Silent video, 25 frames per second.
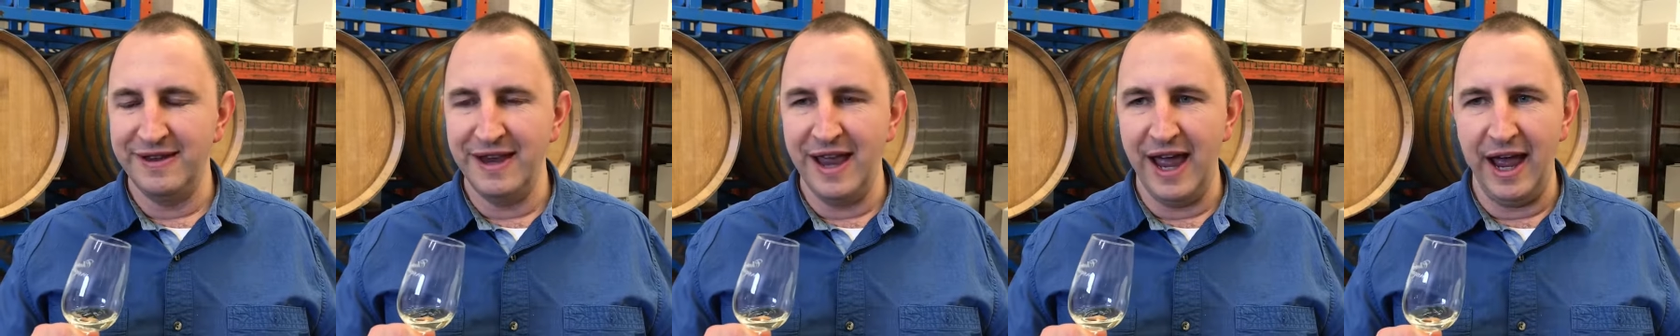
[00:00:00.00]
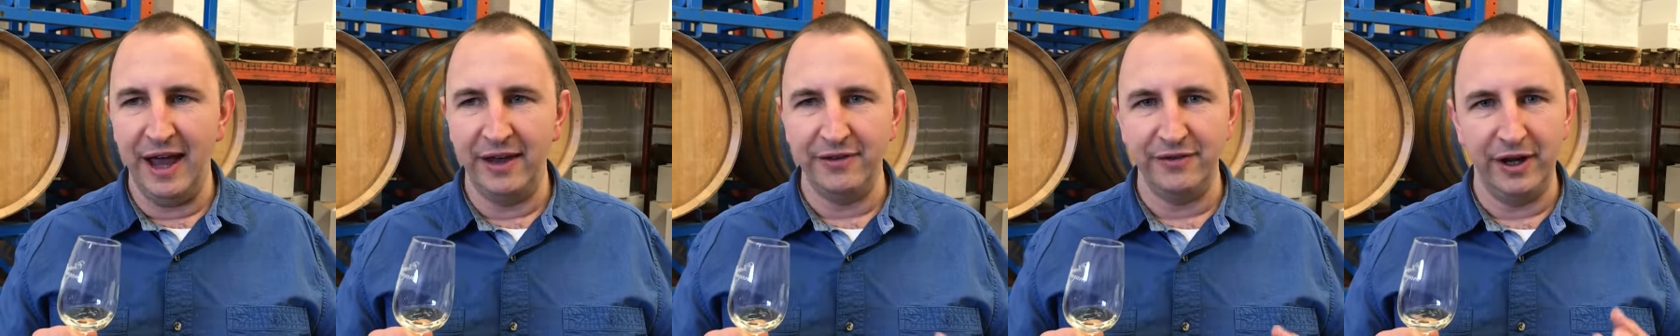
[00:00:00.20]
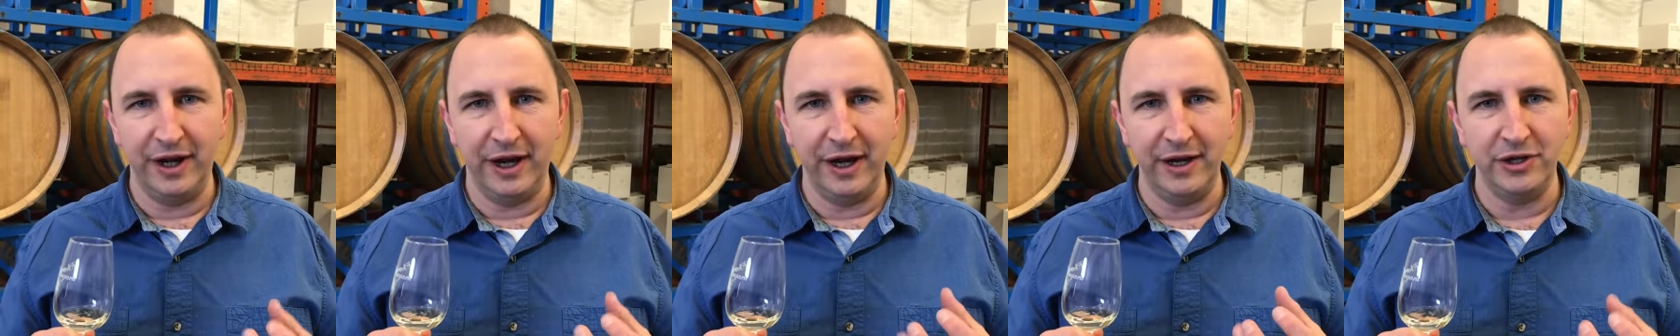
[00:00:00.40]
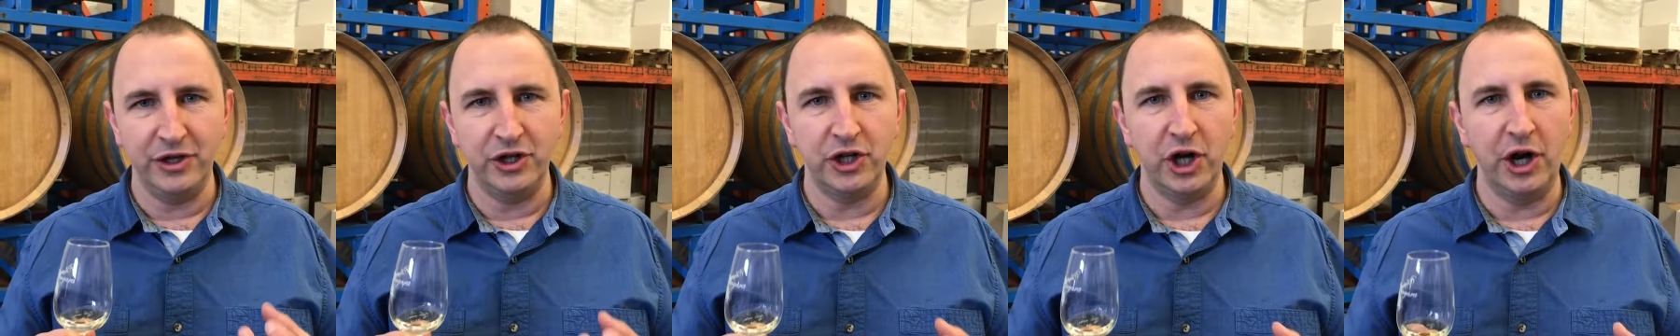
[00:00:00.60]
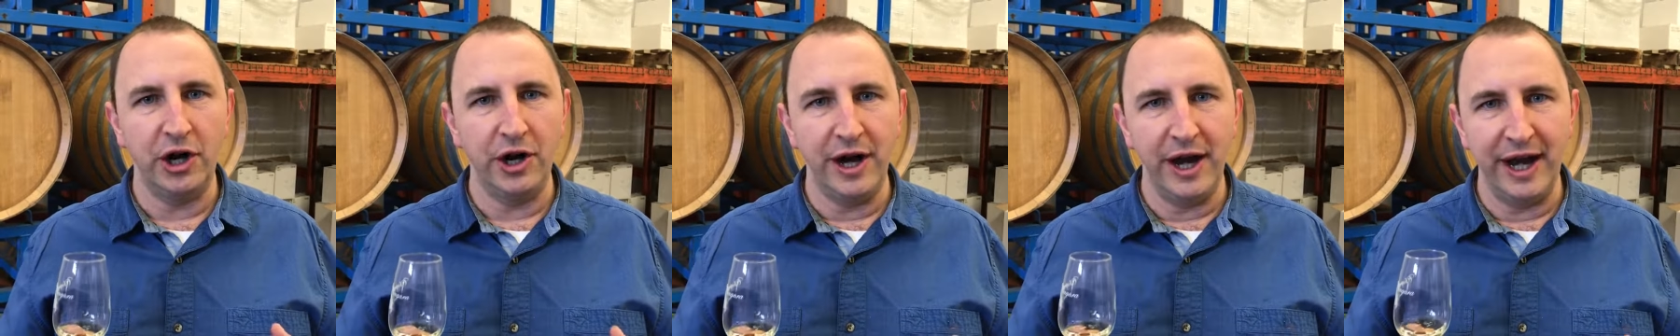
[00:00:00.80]
has like a
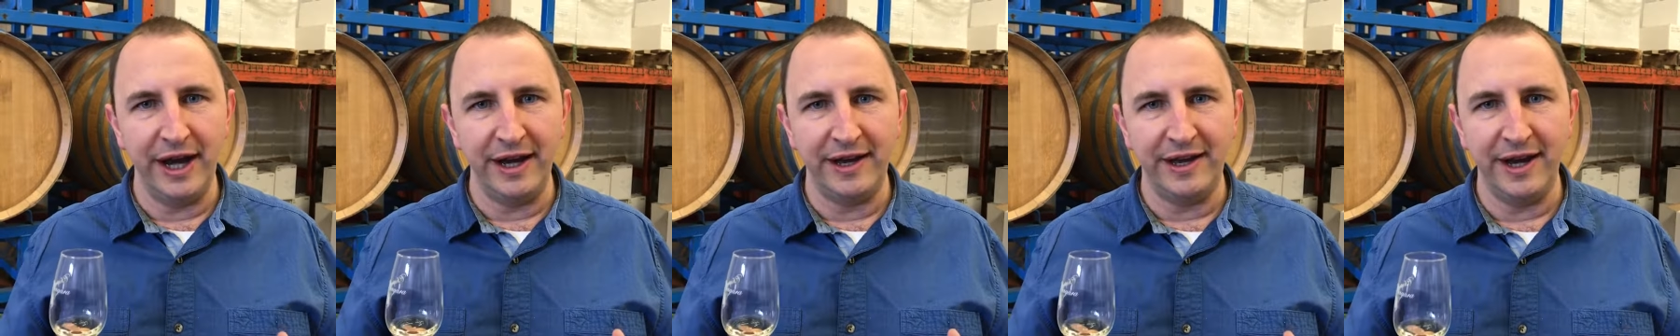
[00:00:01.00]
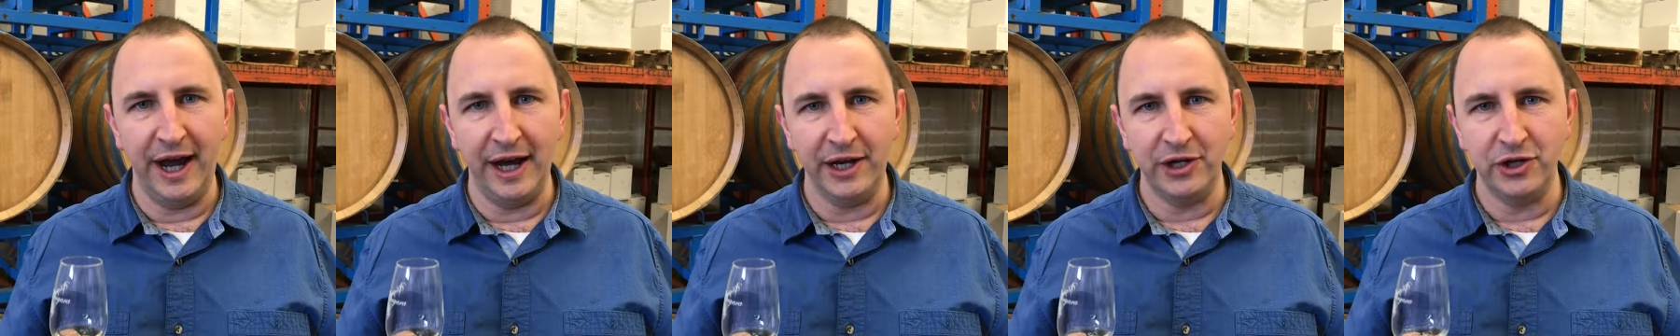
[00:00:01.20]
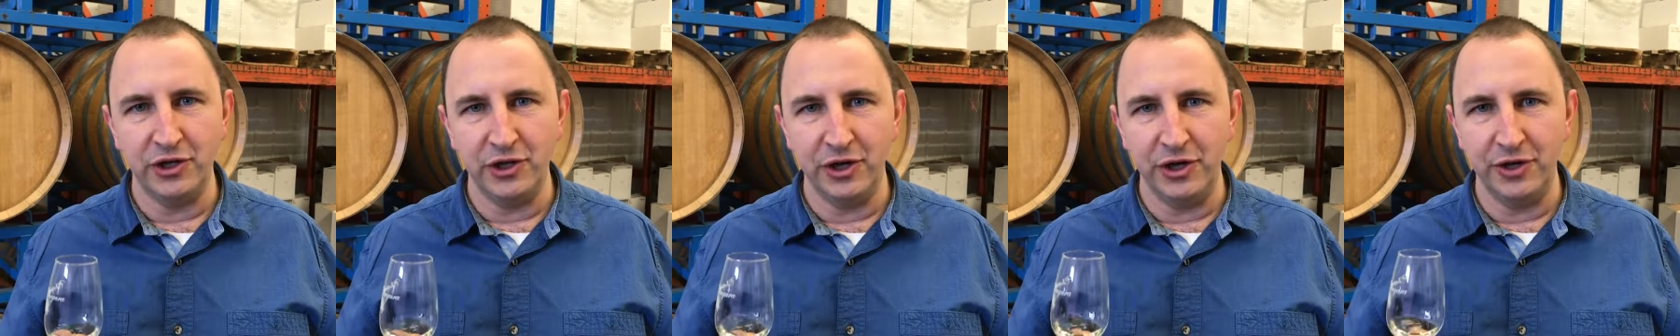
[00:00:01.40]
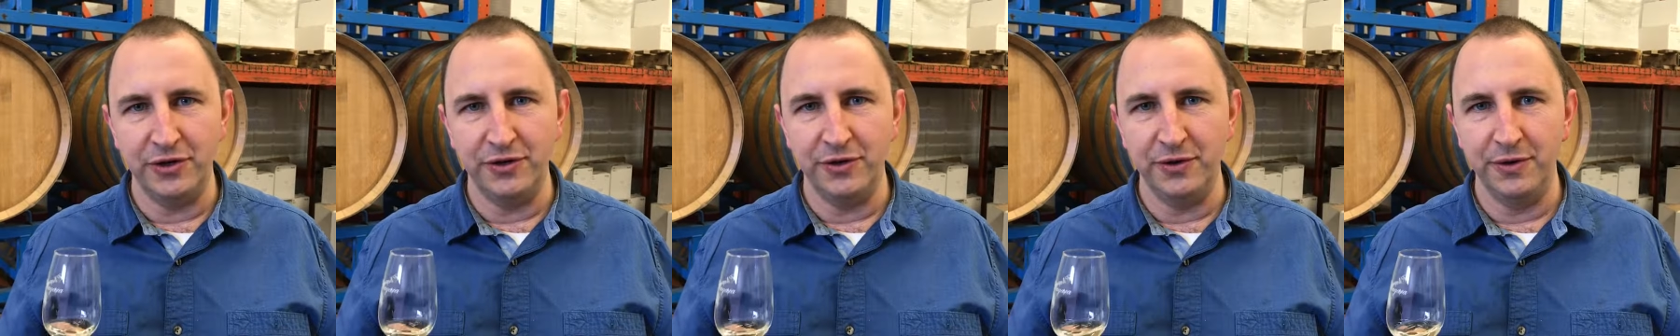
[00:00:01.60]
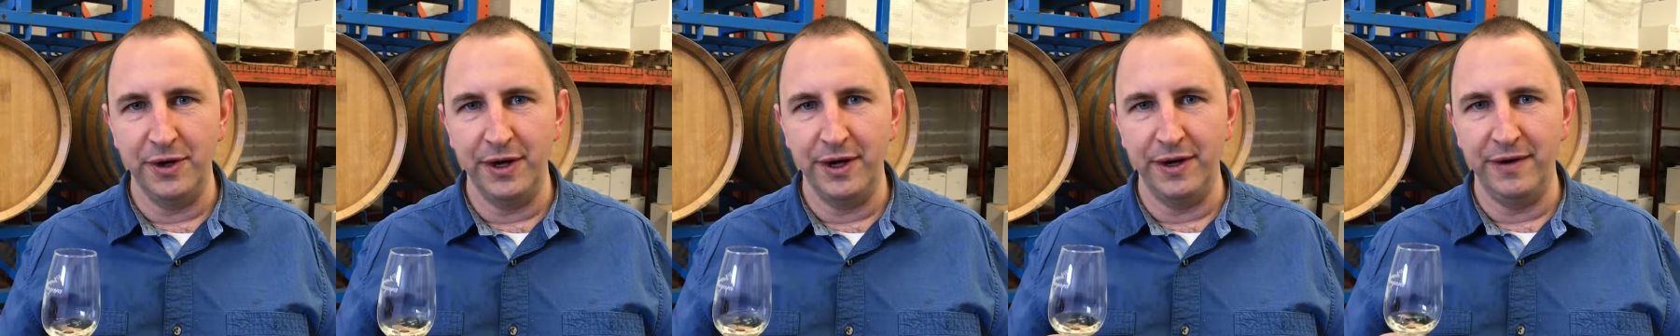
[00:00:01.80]
Chardonnay texture
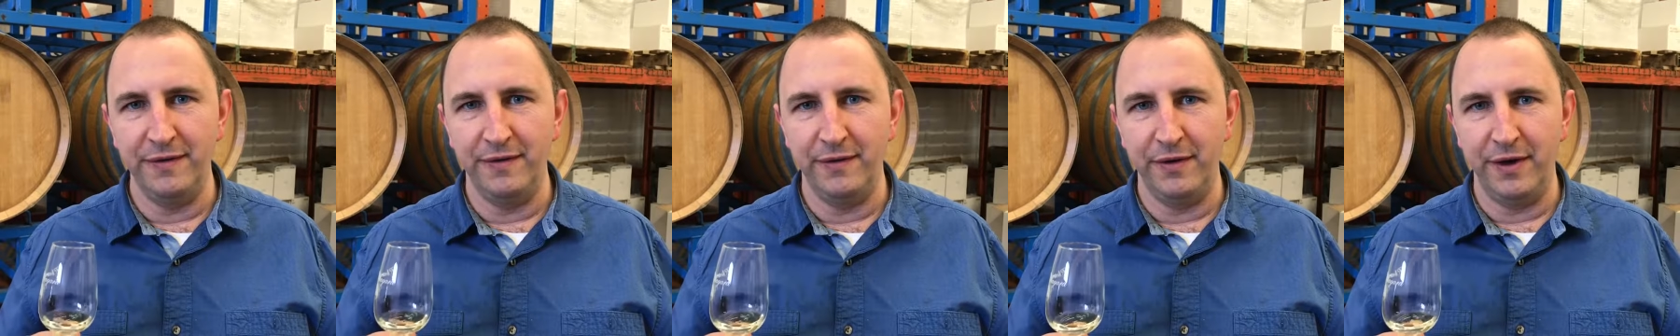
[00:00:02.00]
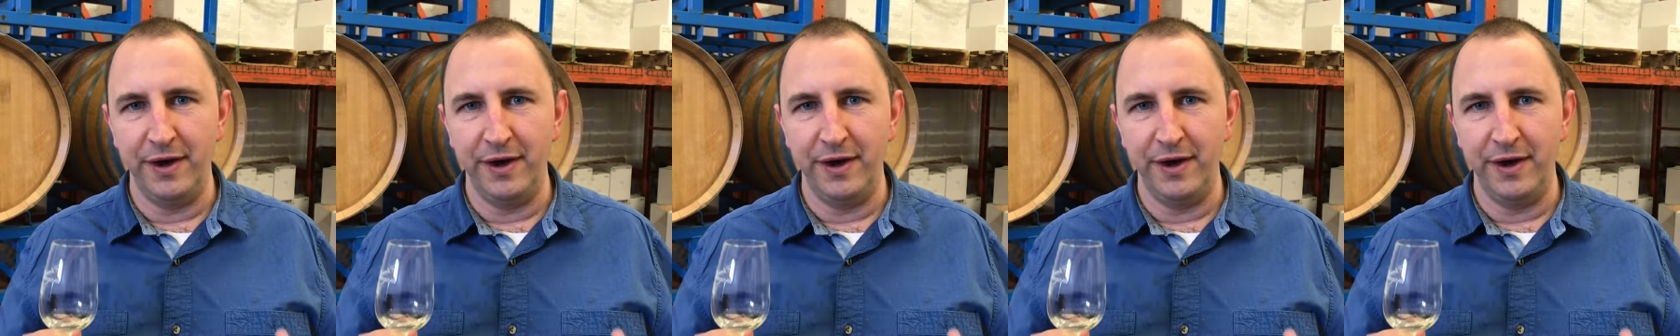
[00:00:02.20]
to it